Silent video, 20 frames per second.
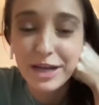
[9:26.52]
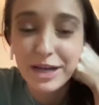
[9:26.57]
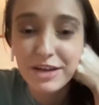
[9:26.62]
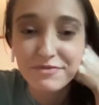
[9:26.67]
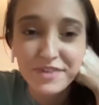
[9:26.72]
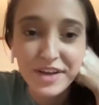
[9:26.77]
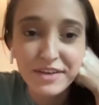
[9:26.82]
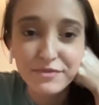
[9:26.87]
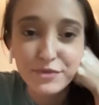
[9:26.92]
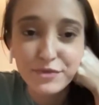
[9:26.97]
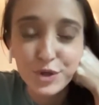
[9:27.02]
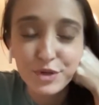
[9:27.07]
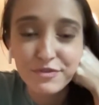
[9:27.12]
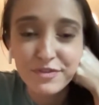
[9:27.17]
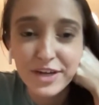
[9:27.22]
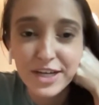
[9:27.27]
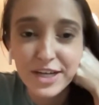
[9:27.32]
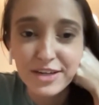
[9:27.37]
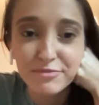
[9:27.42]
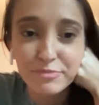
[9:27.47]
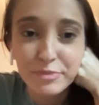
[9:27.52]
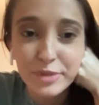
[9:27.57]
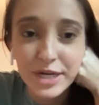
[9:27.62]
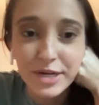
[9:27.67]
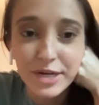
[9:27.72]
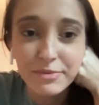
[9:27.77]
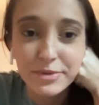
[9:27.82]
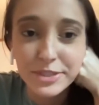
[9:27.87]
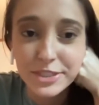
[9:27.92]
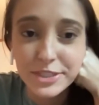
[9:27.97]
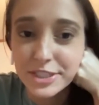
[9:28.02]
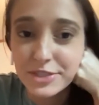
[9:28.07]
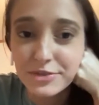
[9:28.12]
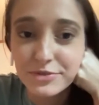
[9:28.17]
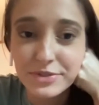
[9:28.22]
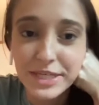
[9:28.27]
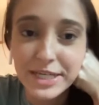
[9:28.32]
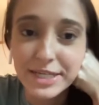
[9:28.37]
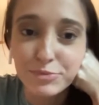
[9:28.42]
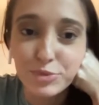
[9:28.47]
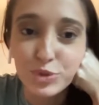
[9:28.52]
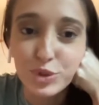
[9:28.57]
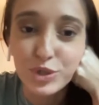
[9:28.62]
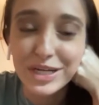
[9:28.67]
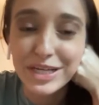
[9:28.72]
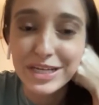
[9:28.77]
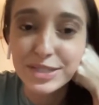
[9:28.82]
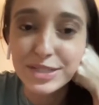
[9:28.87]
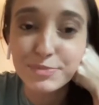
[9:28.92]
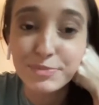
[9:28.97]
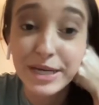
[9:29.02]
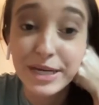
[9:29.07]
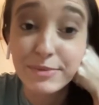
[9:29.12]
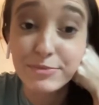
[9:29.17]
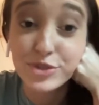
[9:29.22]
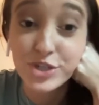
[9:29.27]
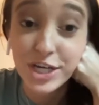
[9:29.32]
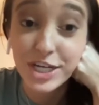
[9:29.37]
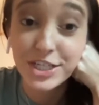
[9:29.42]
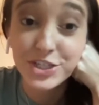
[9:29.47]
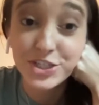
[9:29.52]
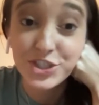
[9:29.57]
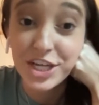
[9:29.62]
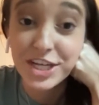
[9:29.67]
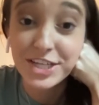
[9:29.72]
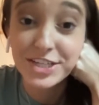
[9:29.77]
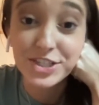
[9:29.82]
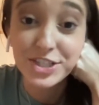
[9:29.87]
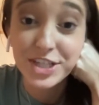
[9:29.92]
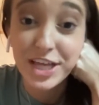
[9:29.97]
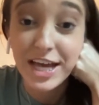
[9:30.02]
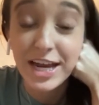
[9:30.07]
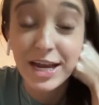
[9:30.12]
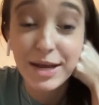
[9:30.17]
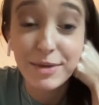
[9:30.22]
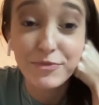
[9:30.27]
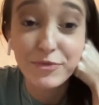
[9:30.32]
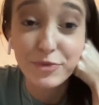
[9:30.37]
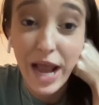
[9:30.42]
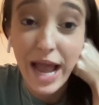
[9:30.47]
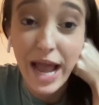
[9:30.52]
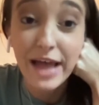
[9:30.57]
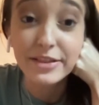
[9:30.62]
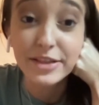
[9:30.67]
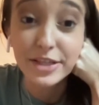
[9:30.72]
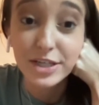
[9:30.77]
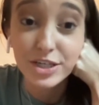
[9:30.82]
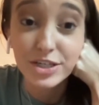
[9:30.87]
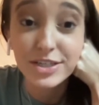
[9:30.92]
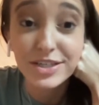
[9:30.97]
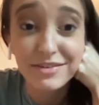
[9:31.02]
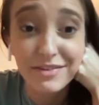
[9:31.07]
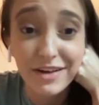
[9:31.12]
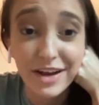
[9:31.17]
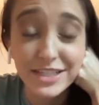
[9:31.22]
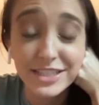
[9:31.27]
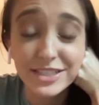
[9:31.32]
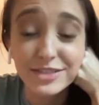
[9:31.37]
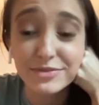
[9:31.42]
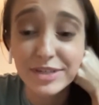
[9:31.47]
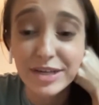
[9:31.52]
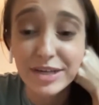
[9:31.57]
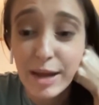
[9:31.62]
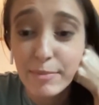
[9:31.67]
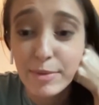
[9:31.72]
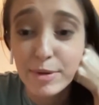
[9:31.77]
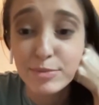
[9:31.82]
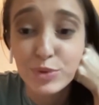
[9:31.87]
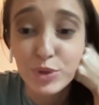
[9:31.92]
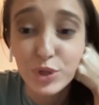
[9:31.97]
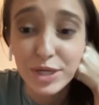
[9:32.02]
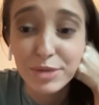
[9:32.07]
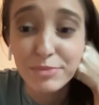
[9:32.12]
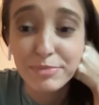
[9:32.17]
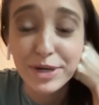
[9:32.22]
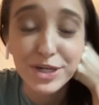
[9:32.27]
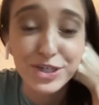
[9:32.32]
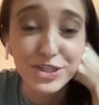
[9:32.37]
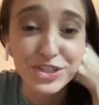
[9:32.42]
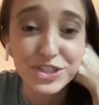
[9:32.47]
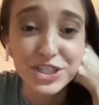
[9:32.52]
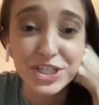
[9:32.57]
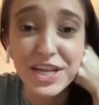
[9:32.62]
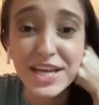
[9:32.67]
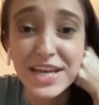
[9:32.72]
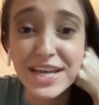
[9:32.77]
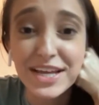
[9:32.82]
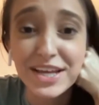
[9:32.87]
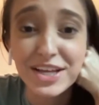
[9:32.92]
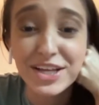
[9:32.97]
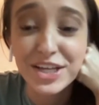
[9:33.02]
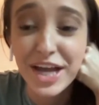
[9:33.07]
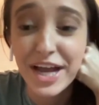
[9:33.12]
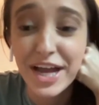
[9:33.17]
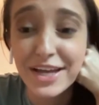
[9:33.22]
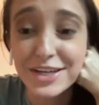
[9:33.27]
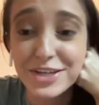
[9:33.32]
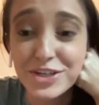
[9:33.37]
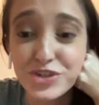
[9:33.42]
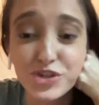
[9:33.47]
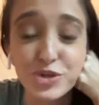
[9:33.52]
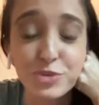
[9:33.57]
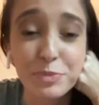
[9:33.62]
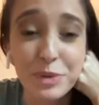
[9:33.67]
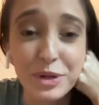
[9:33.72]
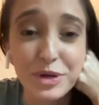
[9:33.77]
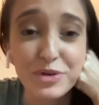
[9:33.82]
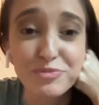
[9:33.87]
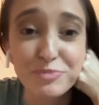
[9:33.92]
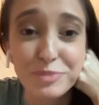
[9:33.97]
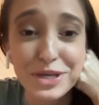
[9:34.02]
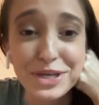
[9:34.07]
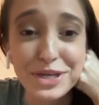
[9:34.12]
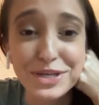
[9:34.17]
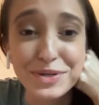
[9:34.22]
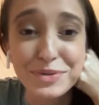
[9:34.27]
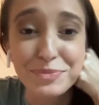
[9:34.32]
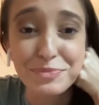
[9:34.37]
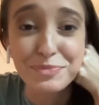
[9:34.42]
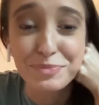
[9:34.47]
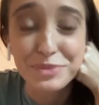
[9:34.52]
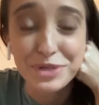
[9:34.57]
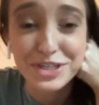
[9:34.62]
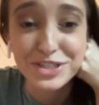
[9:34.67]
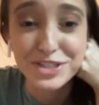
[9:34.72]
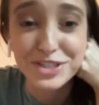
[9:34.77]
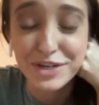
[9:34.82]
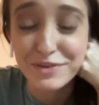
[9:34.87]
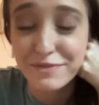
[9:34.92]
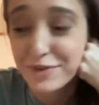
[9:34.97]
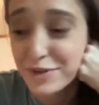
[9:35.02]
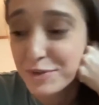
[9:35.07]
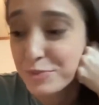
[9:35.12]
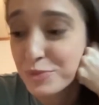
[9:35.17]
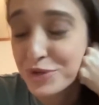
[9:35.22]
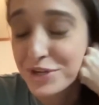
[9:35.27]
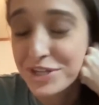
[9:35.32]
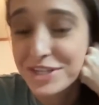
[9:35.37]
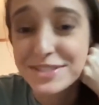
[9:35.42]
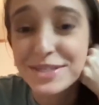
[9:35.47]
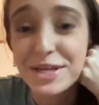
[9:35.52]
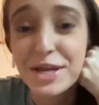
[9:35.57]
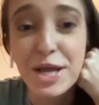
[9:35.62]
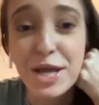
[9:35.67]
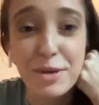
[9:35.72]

by 5:45, but I really don't like mornings. But I'm trying to change that. i literally write down that I'm a morning person and I can jump out of bed and be excited for the mornings.